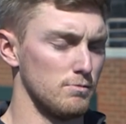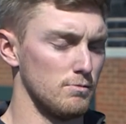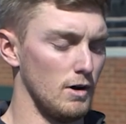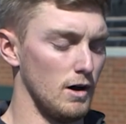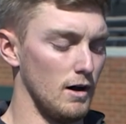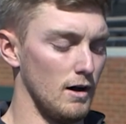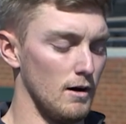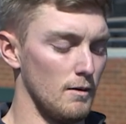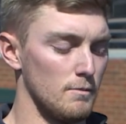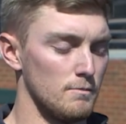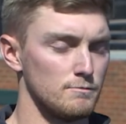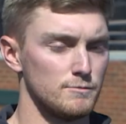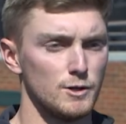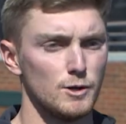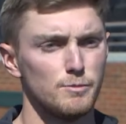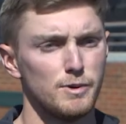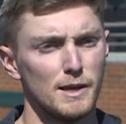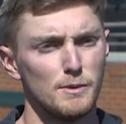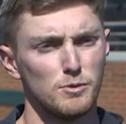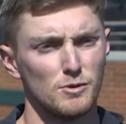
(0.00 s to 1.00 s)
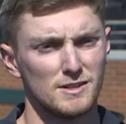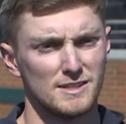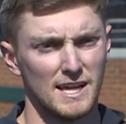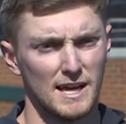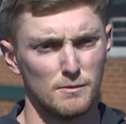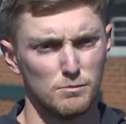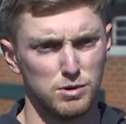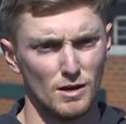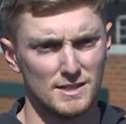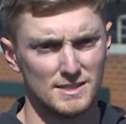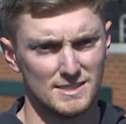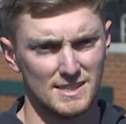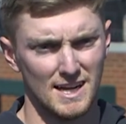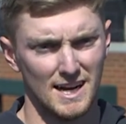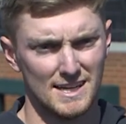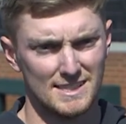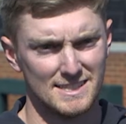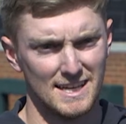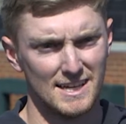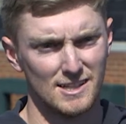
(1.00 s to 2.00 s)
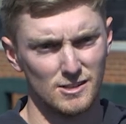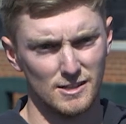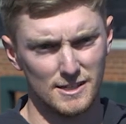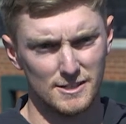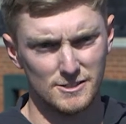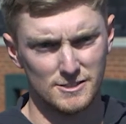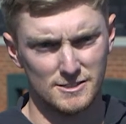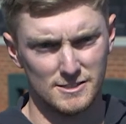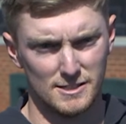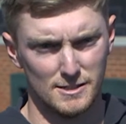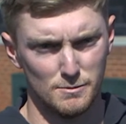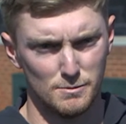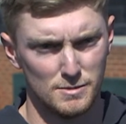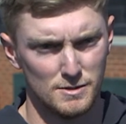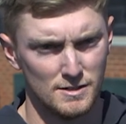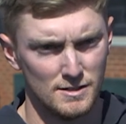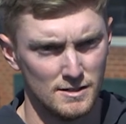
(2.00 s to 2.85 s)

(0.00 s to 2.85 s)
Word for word: uh, new people to take place and kind of take leadership.